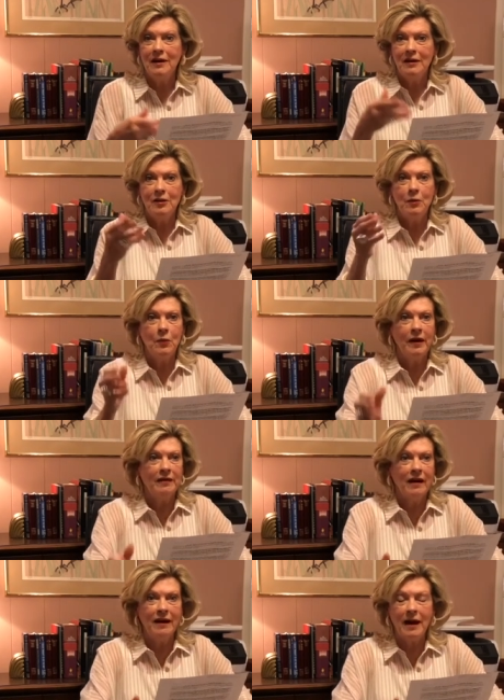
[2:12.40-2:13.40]
you pray,
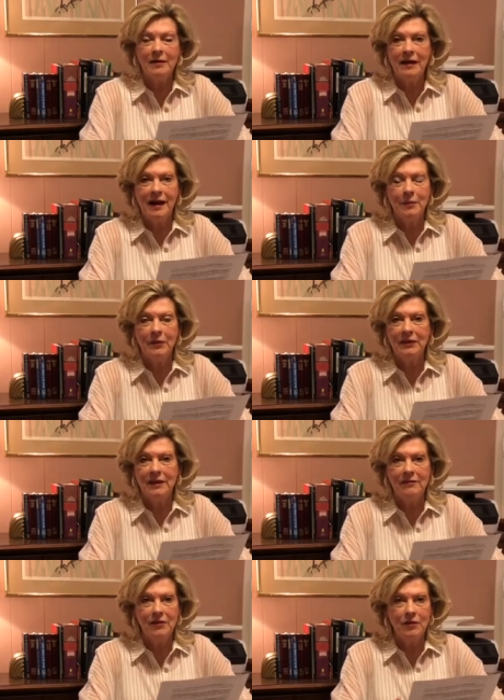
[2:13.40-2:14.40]
God, I, I
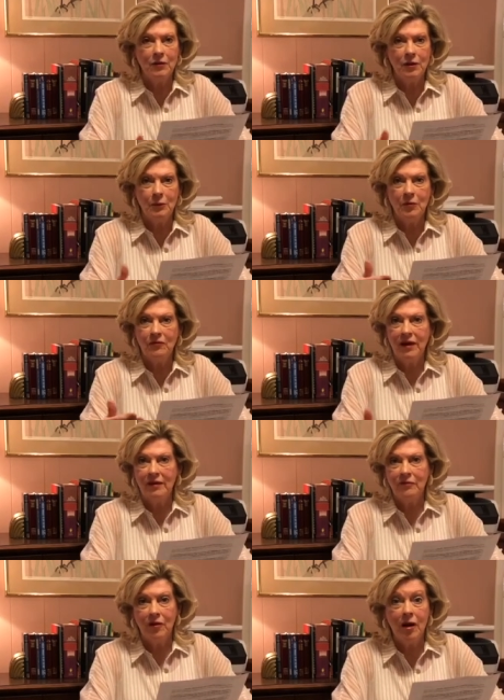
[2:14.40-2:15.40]
believe that you're going to
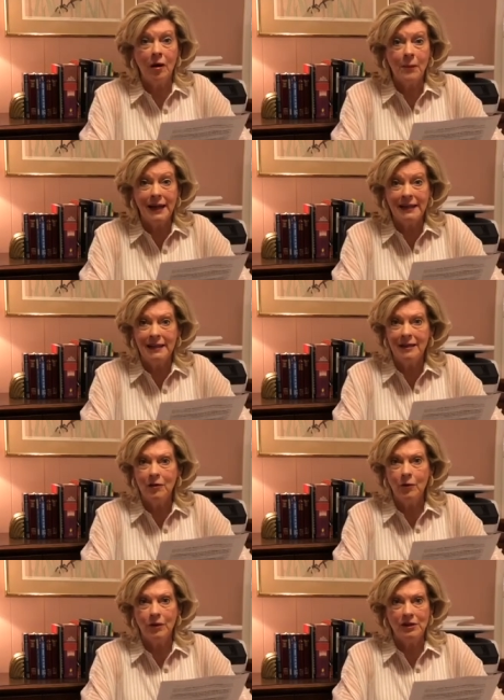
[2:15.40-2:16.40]
provide for all my need
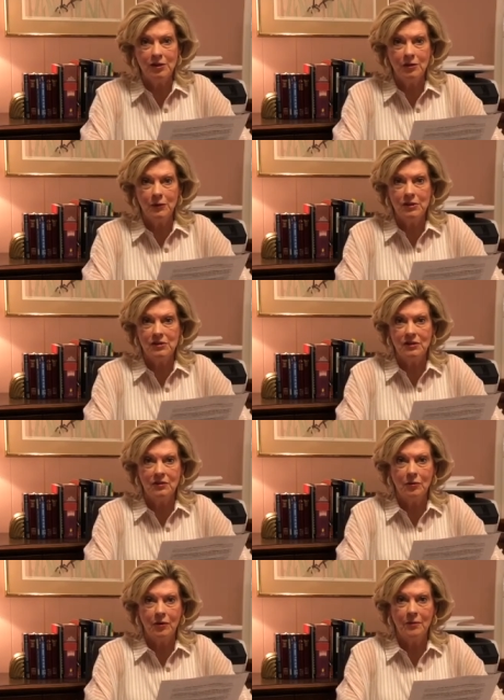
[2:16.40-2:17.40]
according to your riches and
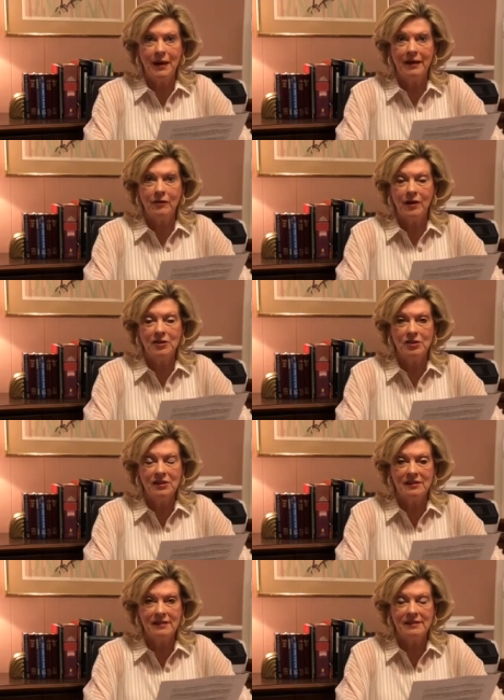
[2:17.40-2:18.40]
glory by Christ
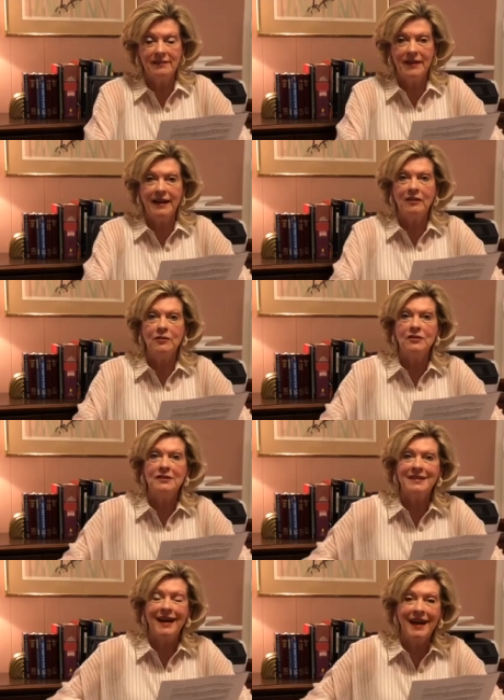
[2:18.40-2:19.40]
Jesus, then that
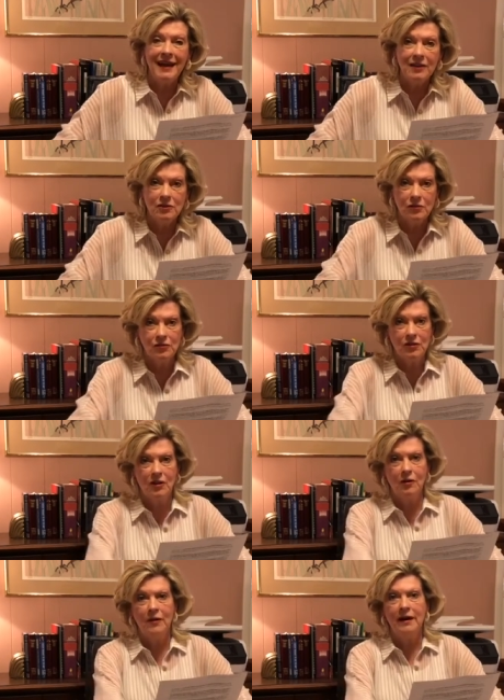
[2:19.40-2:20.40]
looses angels to
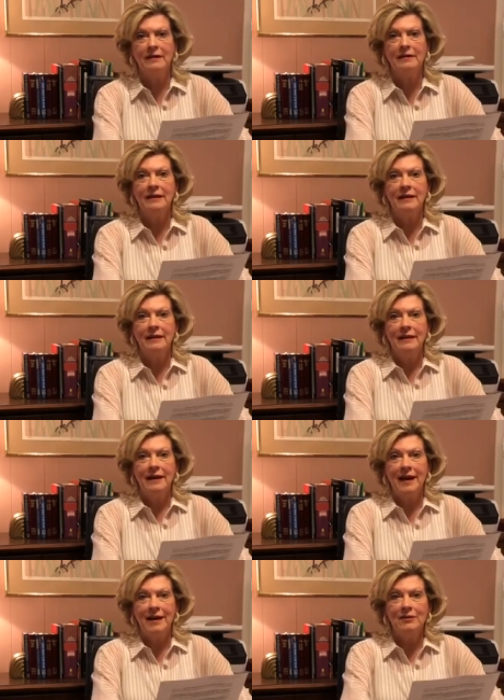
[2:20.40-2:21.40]
go out
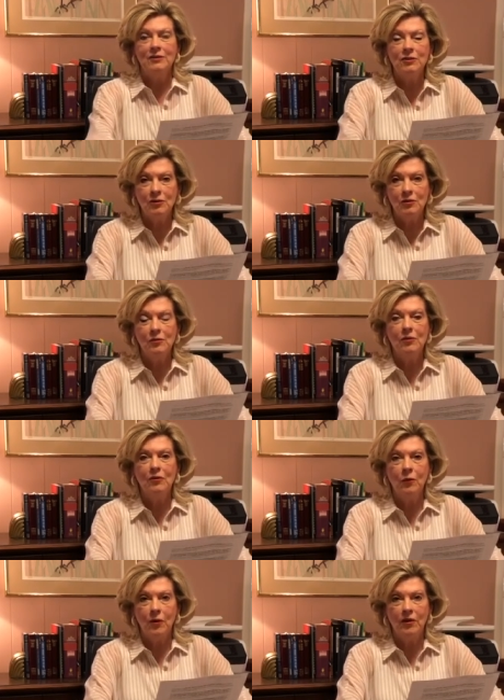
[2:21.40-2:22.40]
and do
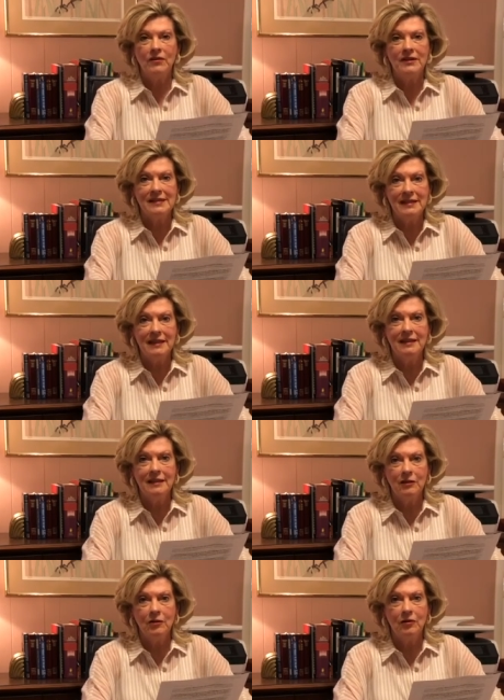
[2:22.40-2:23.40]
the work that's needed
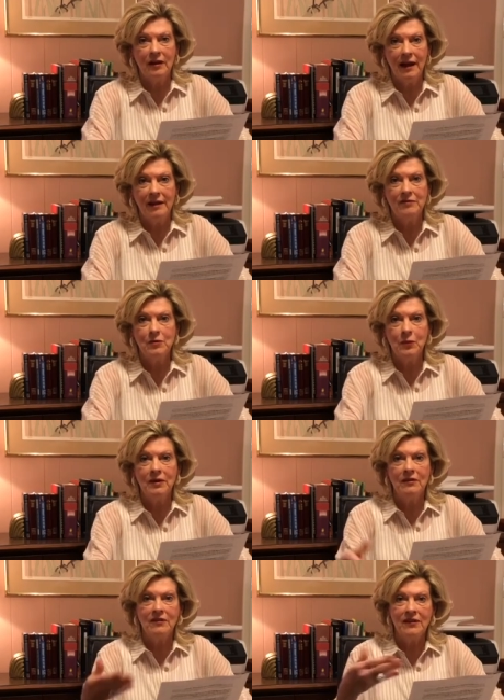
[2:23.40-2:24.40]
in your life to
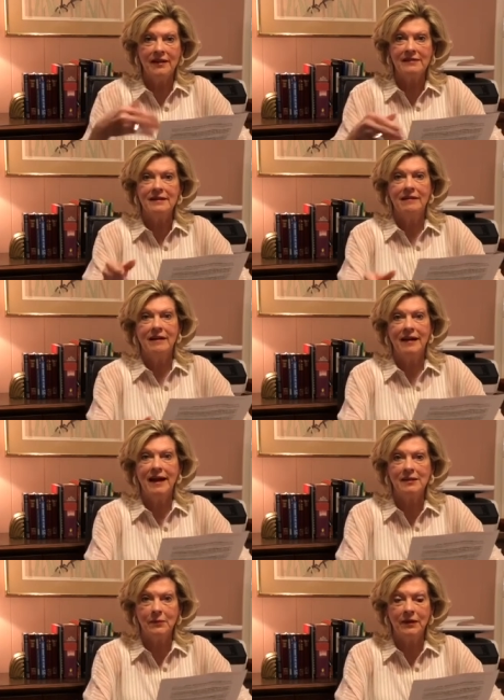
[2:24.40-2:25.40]
bring the things that God
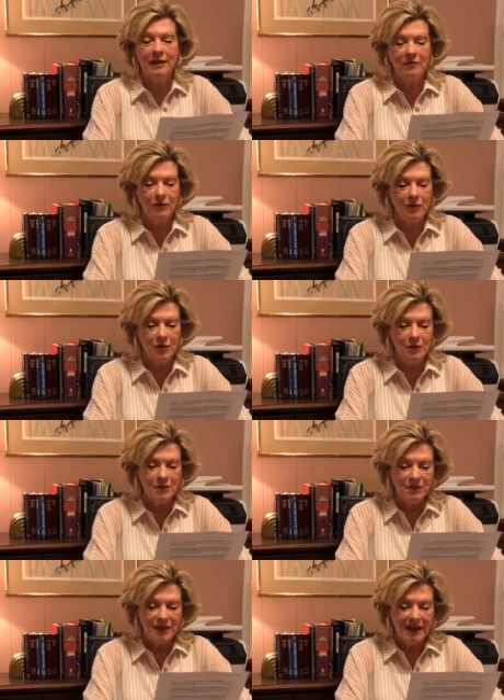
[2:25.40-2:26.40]
has planned for you.
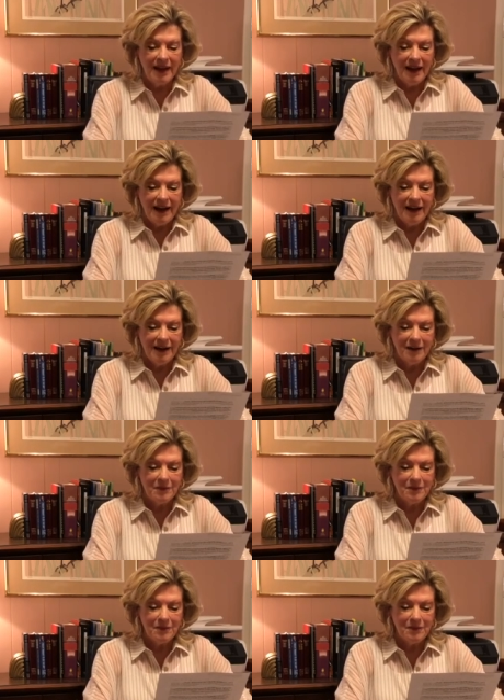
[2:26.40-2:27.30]
Uh,